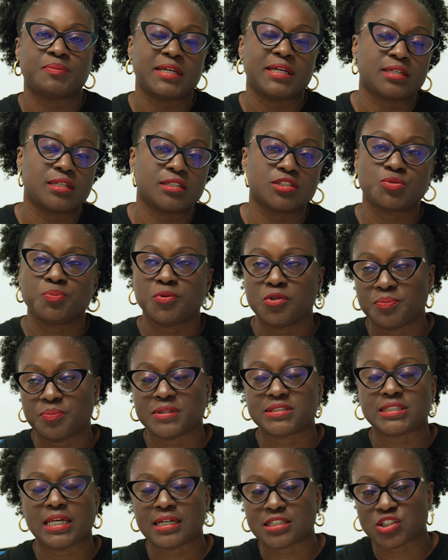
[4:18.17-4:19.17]
My kid's poop
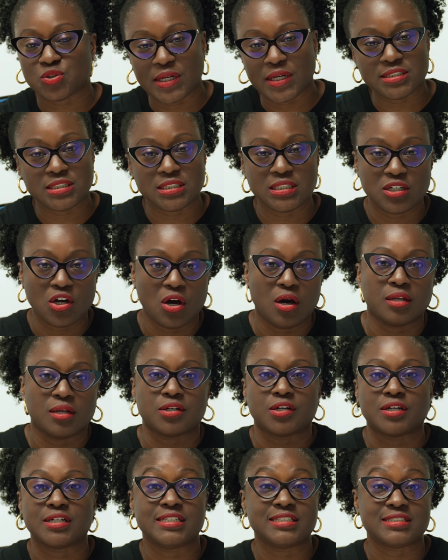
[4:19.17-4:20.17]
is XYZ
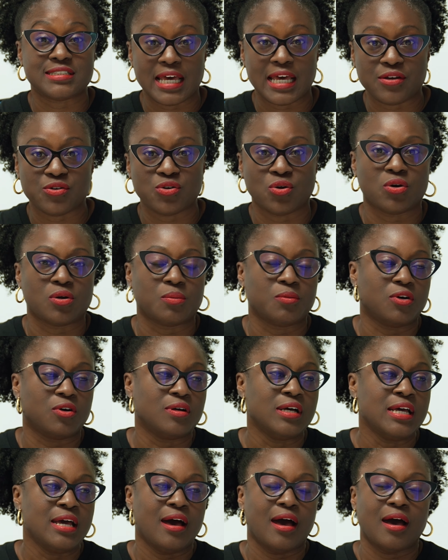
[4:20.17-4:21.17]
color. Is that normal?